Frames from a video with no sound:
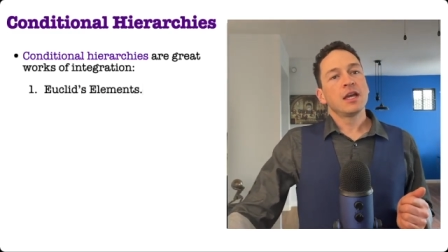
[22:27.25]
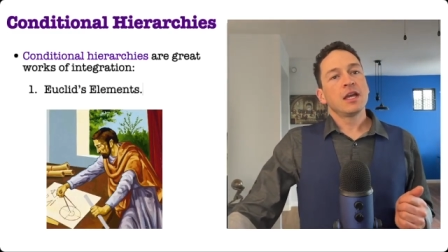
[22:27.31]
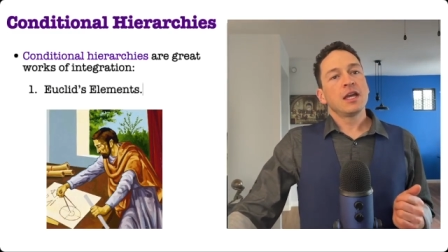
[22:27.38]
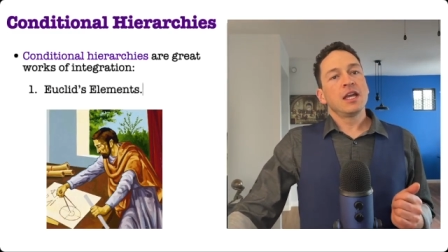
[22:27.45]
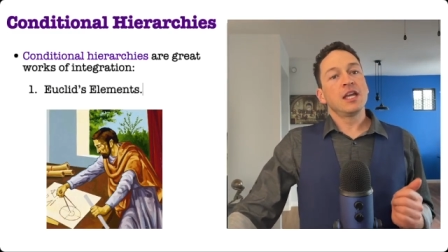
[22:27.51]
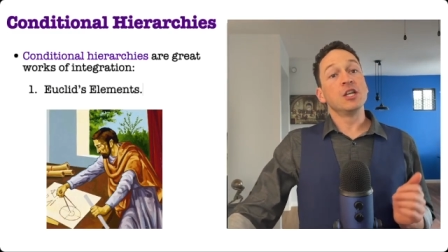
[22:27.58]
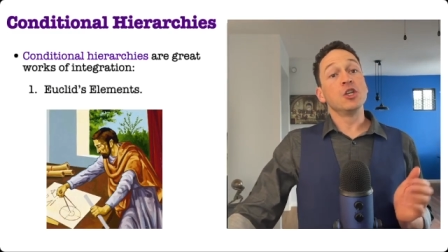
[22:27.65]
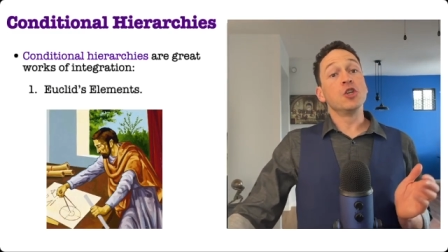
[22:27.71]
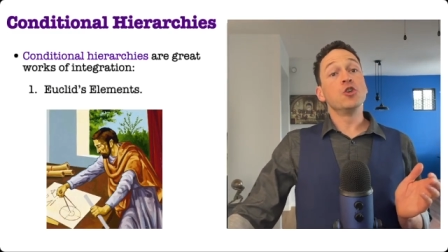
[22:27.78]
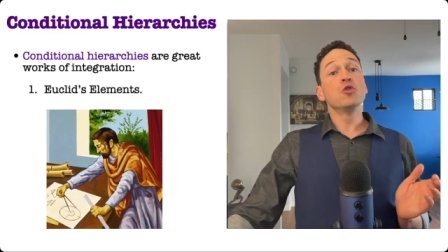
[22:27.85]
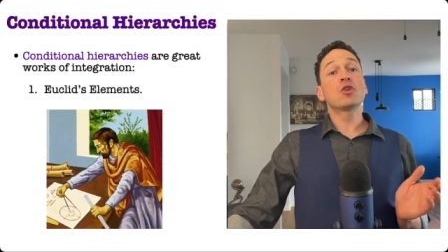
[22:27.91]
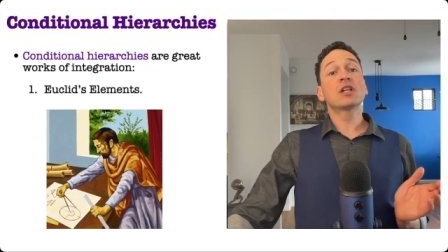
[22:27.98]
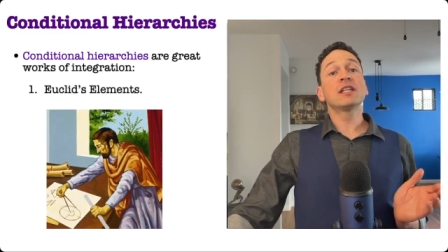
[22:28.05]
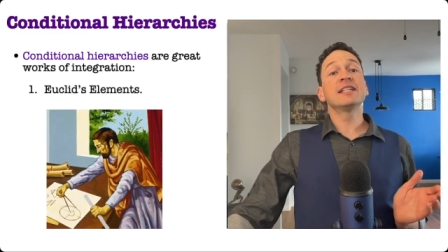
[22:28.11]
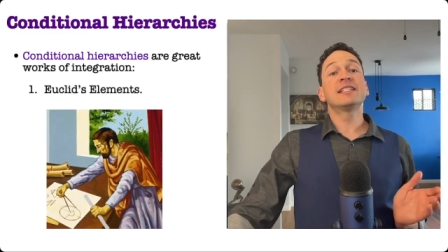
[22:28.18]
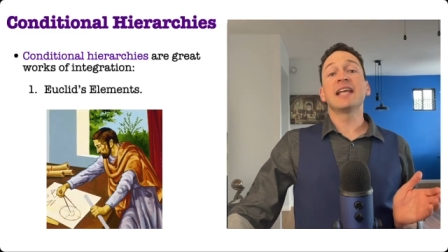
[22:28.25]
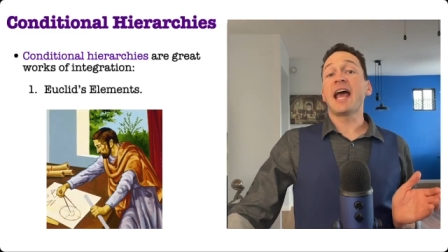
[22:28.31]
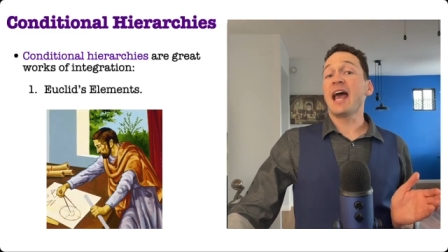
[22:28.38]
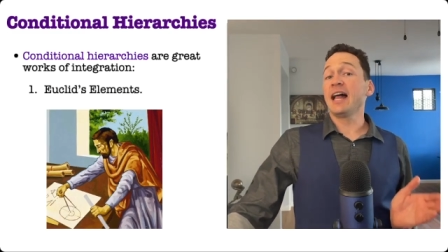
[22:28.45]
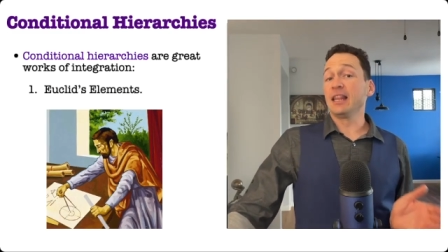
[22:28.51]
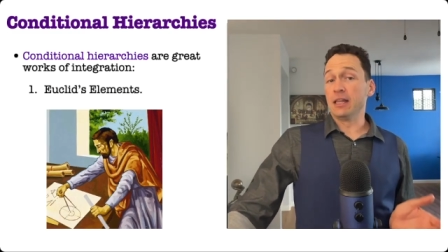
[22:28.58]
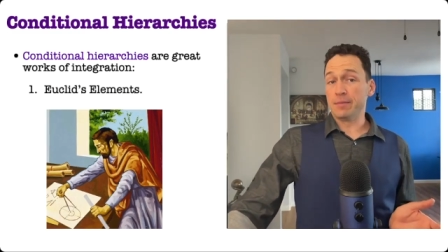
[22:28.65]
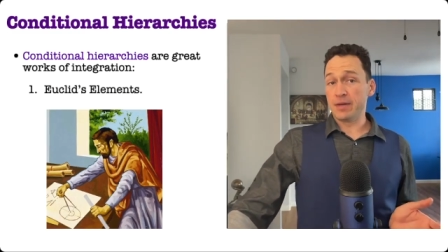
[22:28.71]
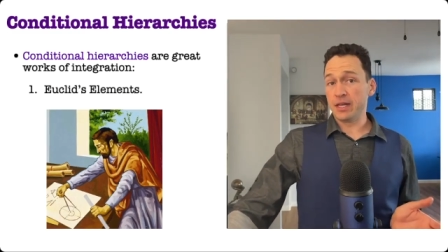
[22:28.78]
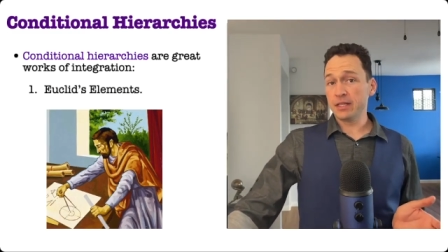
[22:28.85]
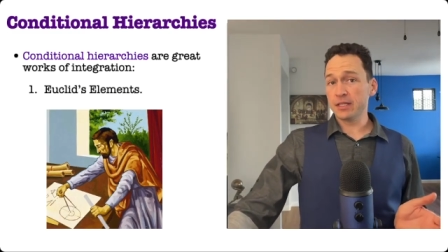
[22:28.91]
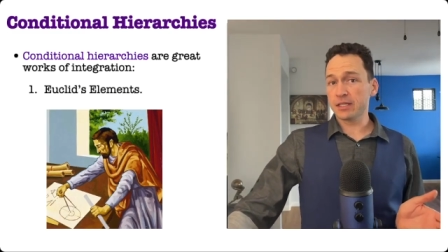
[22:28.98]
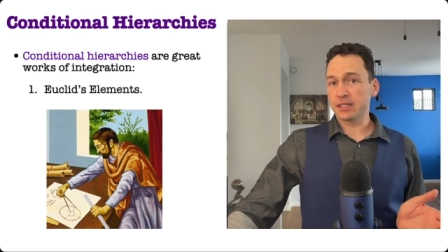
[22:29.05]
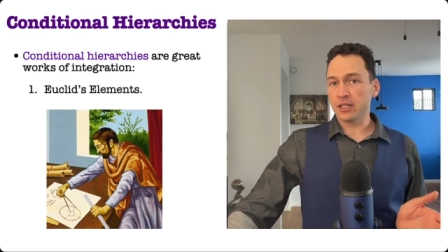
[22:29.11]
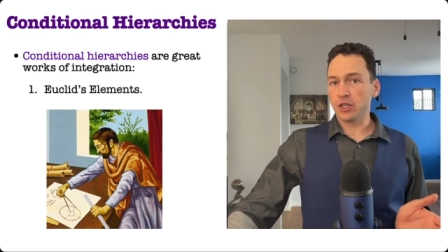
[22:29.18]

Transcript: In Euclid's Elements,